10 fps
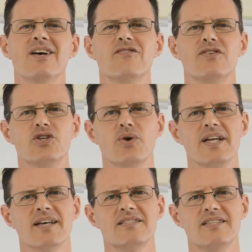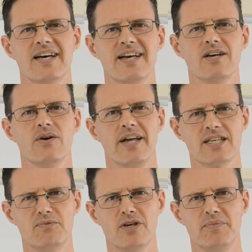for joining us today on
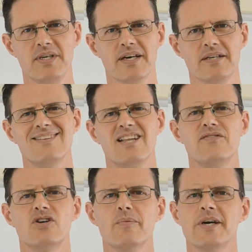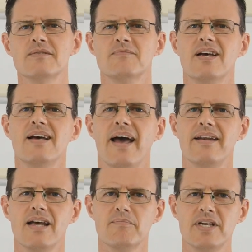Expert BA. Leave a comment
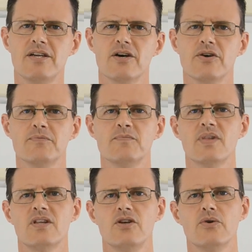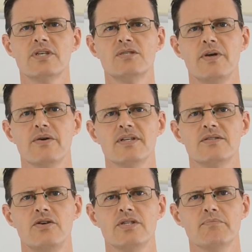and let me know your
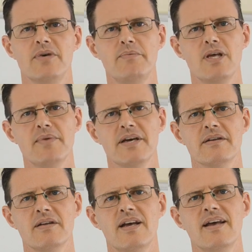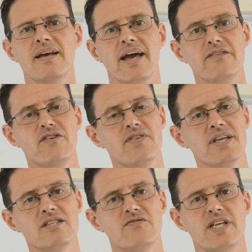experience using BPMN, and if you
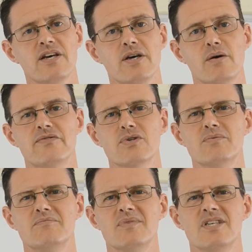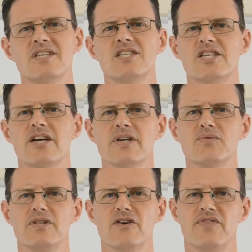found this video helpful, share it
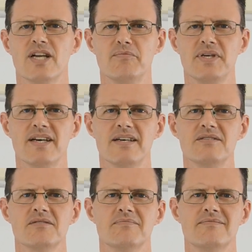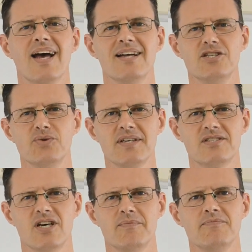with your fellow BAs. Until next
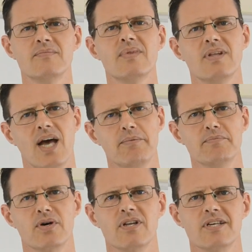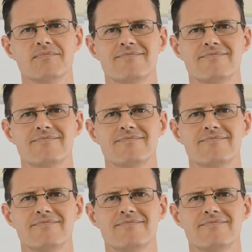time, happy modeling.